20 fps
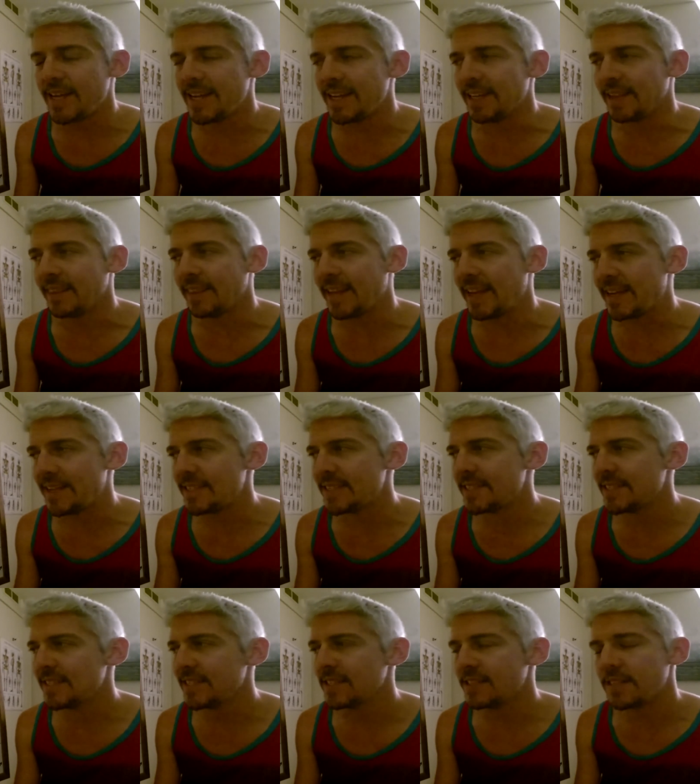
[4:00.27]
eat it
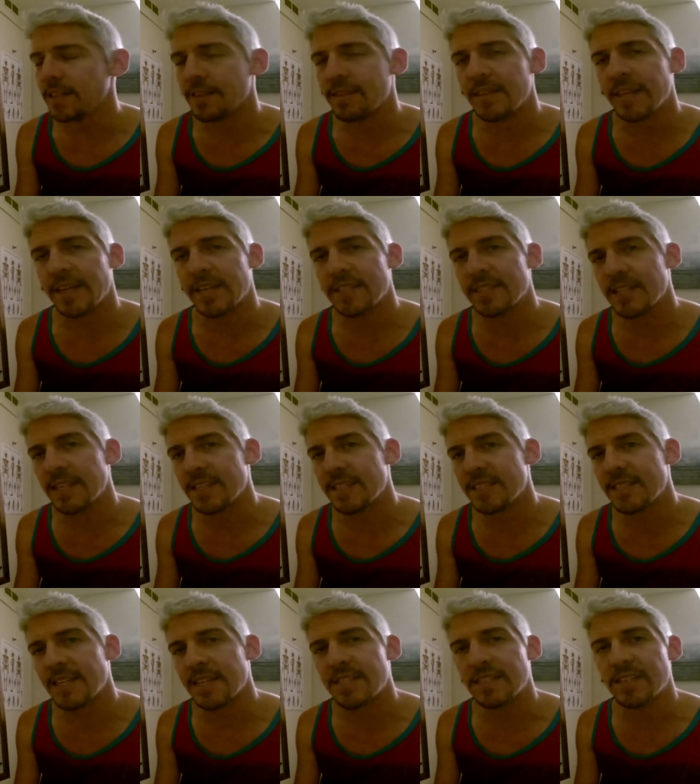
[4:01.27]
less. The things that it
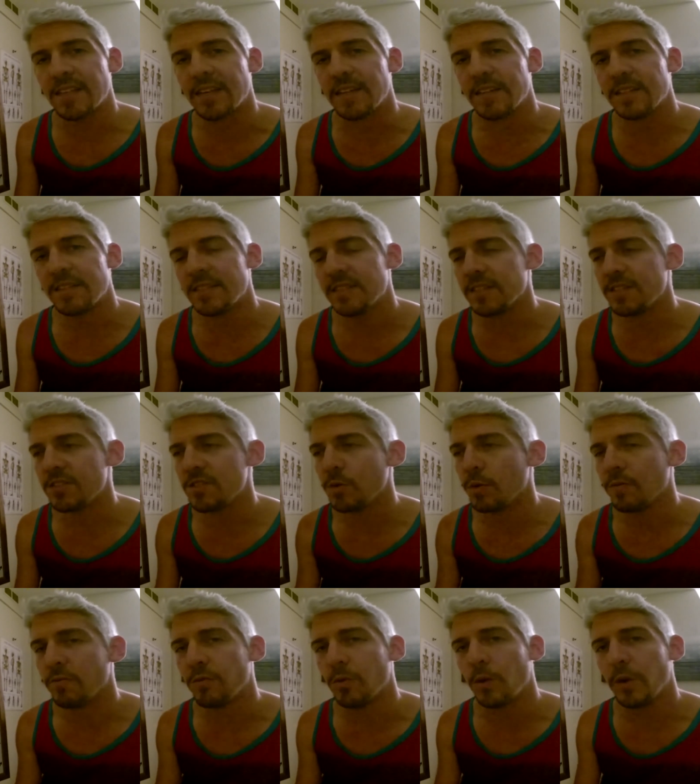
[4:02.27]
says that to
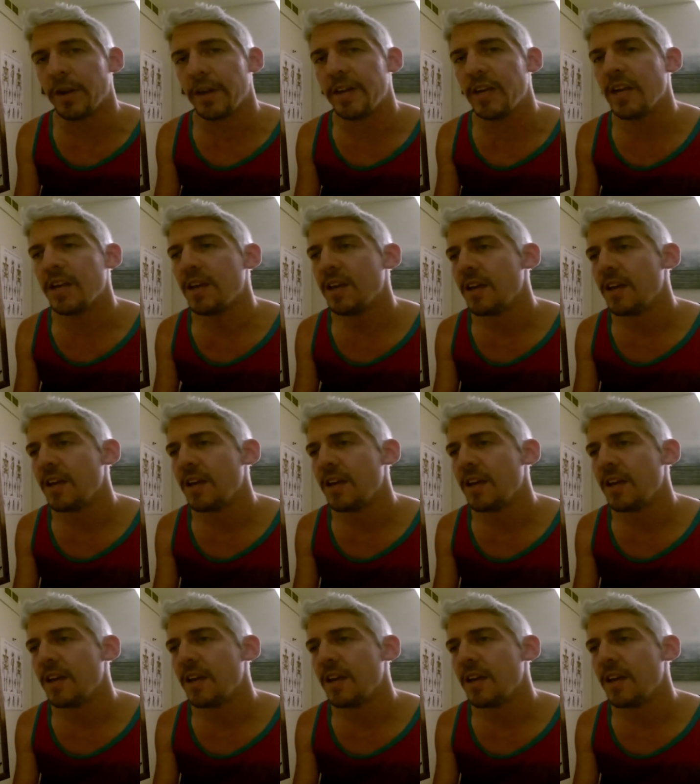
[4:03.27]
avoid,